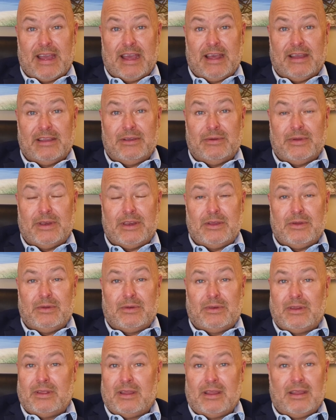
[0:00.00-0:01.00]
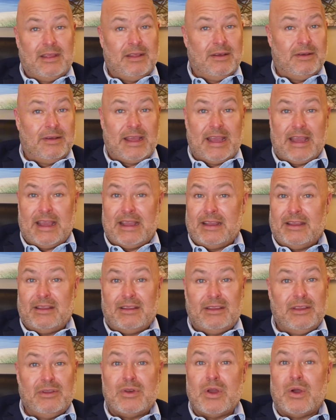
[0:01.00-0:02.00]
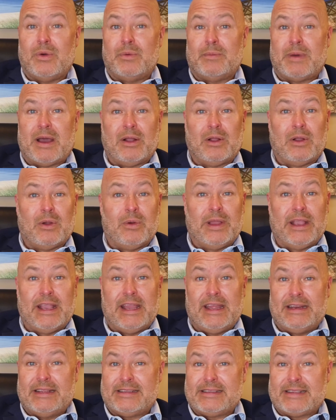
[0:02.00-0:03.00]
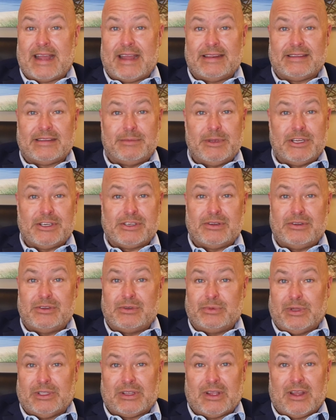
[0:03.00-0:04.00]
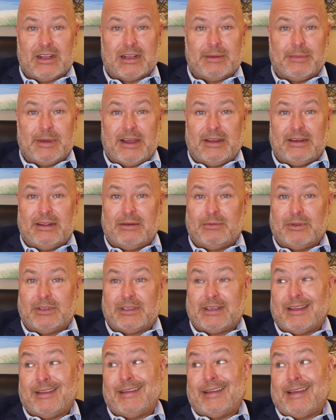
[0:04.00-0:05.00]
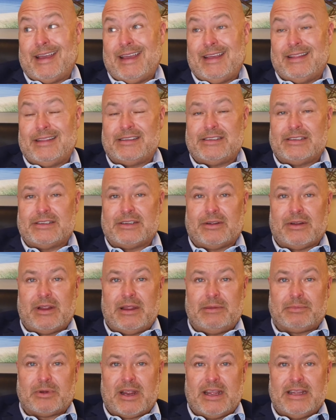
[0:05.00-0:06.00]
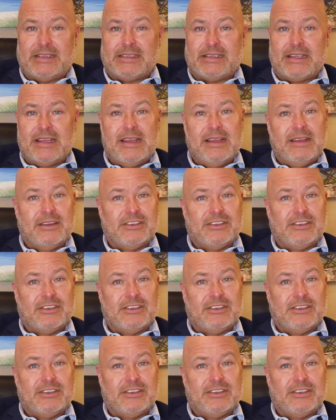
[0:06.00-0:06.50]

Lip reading: value, and you know, hey, you know about going in, it's got some issues. We'll talk about it. We'll tell you, hey, this is a great price.